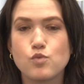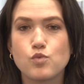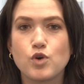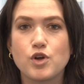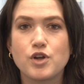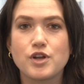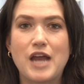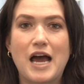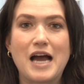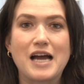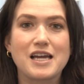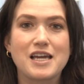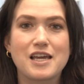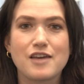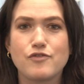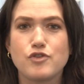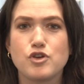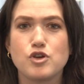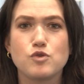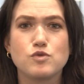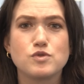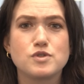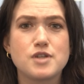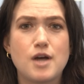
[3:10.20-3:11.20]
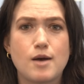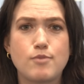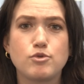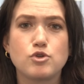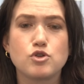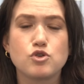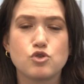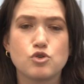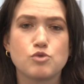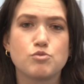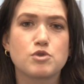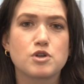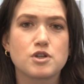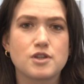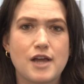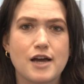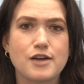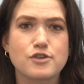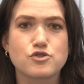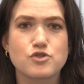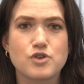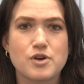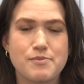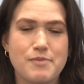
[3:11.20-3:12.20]
will not give you double Uber
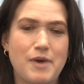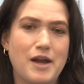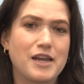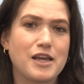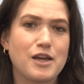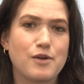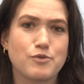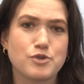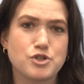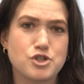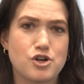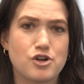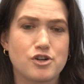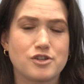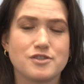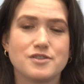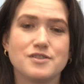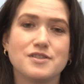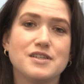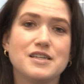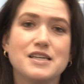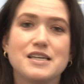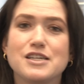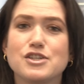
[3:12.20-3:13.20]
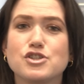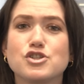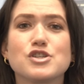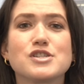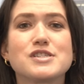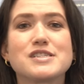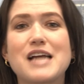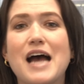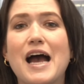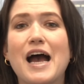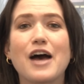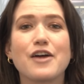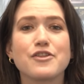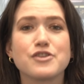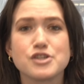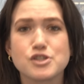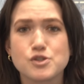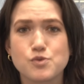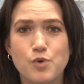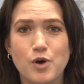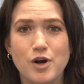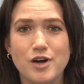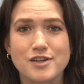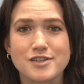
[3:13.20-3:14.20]
luxury money in return. It's just not how
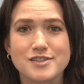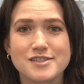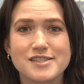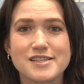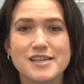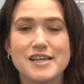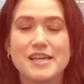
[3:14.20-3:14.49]
this works.